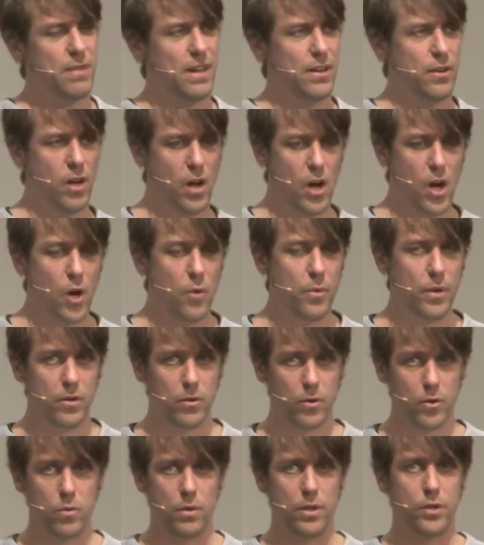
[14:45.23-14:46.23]
and we
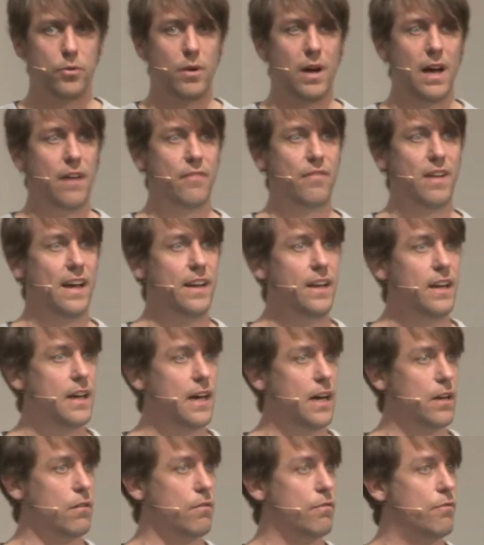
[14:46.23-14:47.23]
don't want to have any
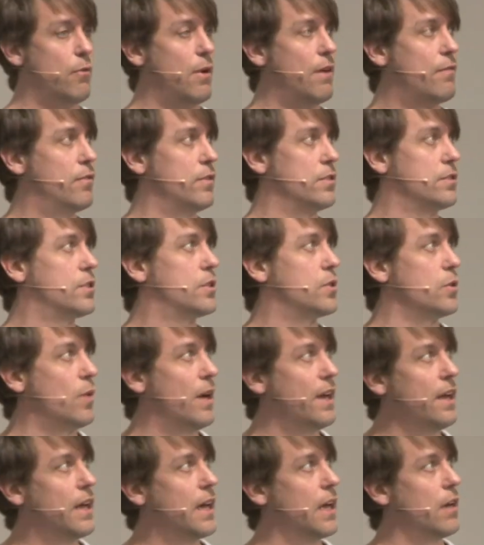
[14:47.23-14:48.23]
kind of reference to
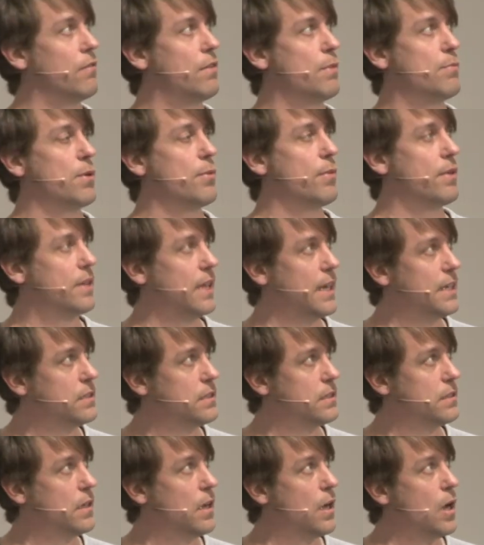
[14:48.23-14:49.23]
any kind of
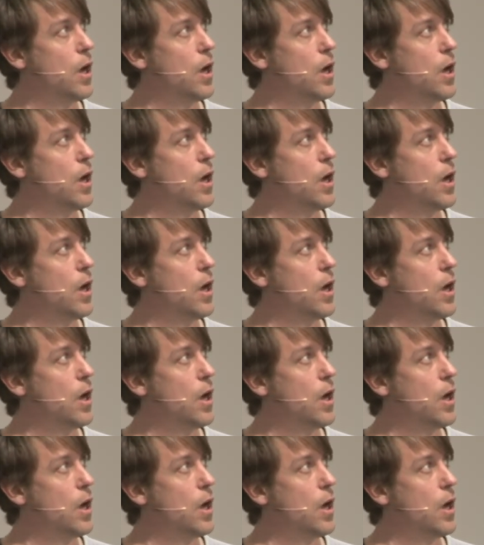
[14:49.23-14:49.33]
implementation.